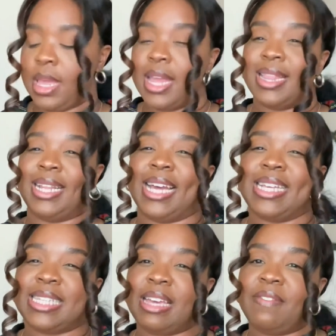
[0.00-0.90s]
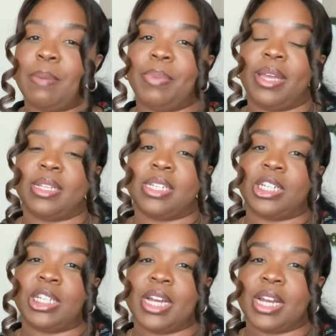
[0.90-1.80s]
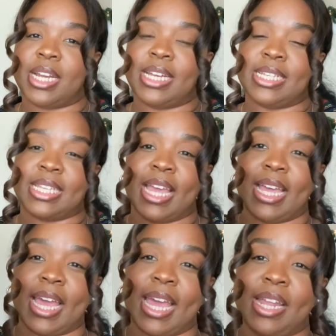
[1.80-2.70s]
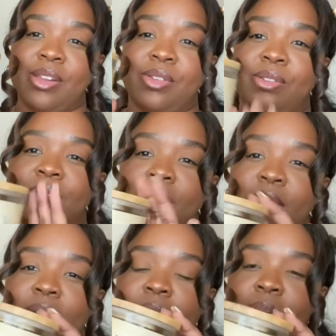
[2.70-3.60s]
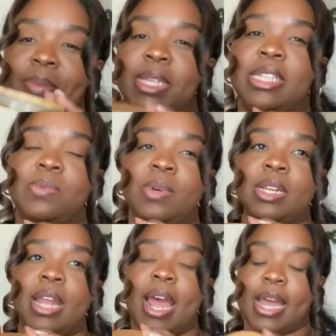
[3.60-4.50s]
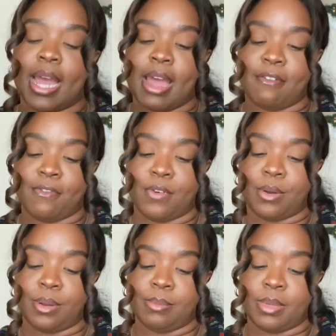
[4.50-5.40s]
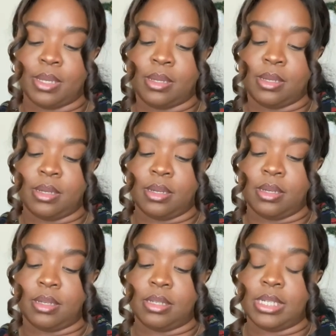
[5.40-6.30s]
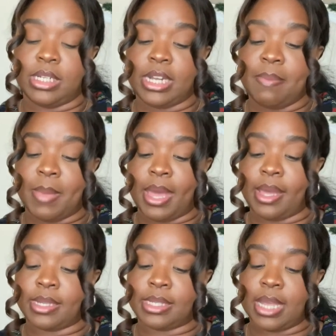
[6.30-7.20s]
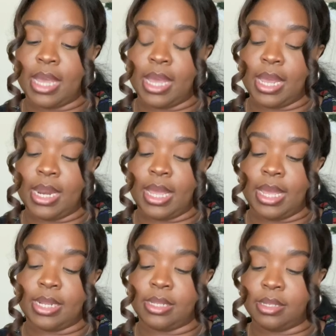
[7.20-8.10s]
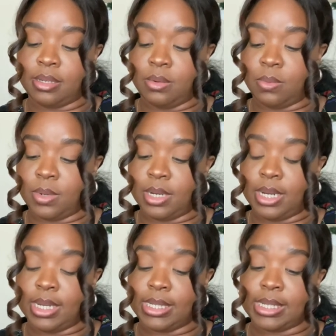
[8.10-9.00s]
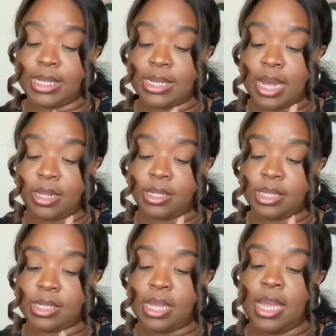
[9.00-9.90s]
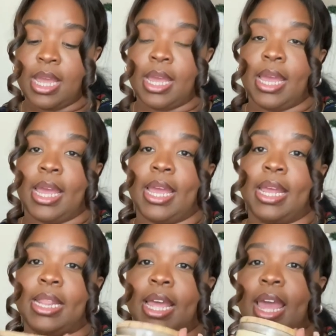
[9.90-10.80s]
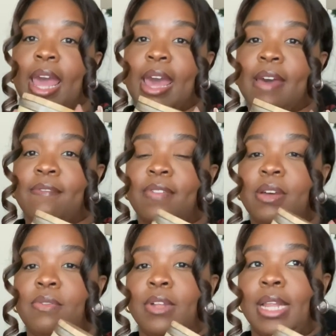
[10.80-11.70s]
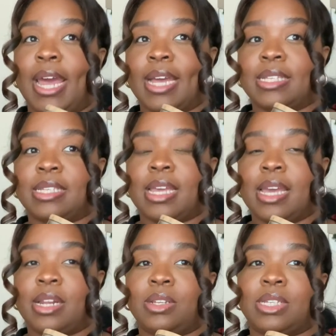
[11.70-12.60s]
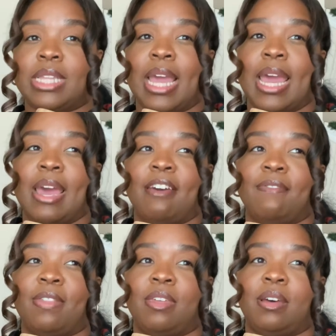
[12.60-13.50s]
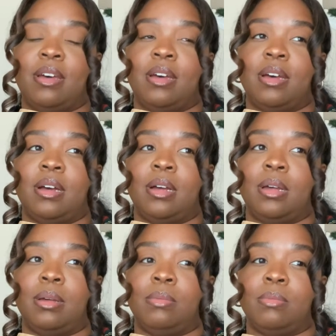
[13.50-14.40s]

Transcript: The last gift I picked to share is a candle. This one I got from TJ Maxx and it was $10. And they have the relax candles. They have the, I